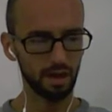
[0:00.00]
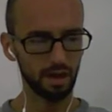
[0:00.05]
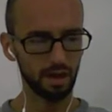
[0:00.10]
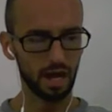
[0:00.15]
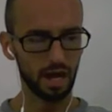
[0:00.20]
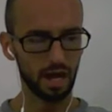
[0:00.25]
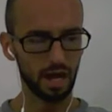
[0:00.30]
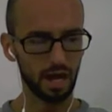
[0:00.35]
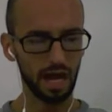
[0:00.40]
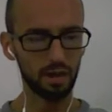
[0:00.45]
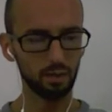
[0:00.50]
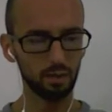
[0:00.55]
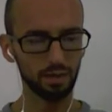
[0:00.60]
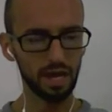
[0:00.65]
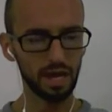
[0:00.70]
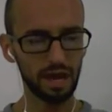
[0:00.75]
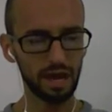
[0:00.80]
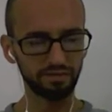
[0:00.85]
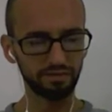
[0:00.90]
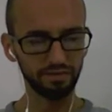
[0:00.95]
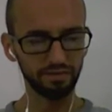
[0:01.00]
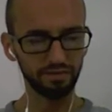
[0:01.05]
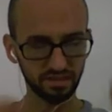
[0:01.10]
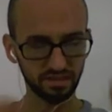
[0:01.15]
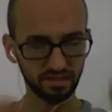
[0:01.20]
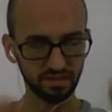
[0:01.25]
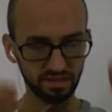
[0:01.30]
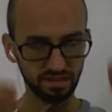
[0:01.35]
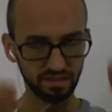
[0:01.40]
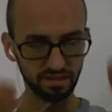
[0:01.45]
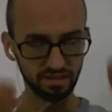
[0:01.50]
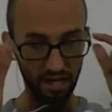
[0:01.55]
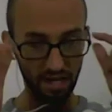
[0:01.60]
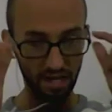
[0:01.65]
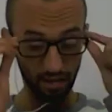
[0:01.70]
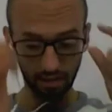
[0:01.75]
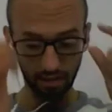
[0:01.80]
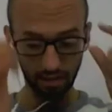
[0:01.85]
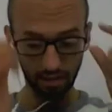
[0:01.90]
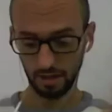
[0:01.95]
I would have to say
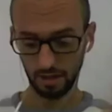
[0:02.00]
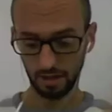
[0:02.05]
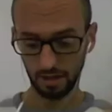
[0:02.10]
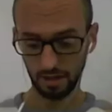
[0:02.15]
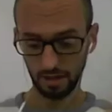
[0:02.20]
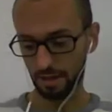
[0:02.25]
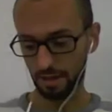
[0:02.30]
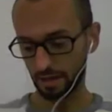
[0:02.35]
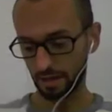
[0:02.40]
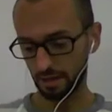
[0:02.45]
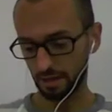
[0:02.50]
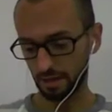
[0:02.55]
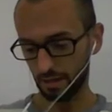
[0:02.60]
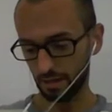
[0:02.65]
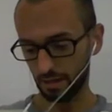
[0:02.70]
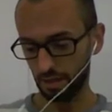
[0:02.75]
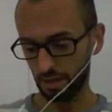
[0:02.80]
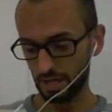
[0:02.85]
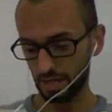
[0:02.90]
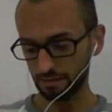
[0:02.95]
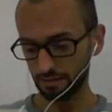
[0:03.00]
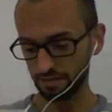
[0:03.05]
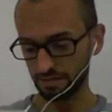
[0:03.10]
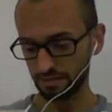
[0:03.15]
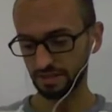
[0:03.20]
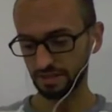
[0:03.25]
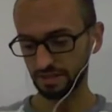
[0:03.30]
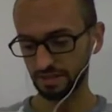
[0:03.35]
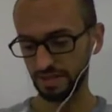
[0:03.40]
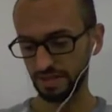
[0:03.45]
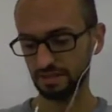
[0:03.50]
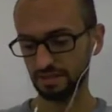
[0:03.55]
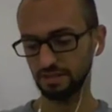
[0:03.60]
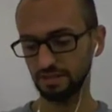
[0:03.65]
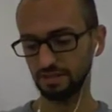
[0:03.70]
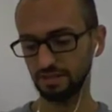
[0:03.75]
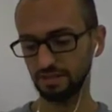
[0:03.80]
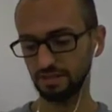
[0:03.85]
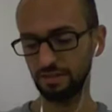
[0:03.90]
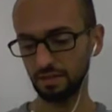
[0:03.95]
a lot of success is
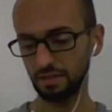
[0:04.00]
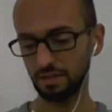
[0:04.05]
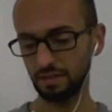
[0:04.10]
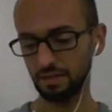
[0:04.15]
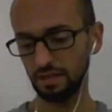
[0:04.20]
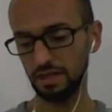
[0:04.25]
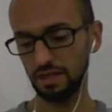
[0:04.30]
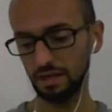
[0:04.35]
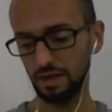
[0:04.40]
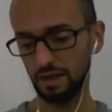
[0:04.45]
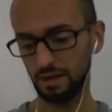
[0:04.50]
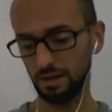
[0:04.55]
definitely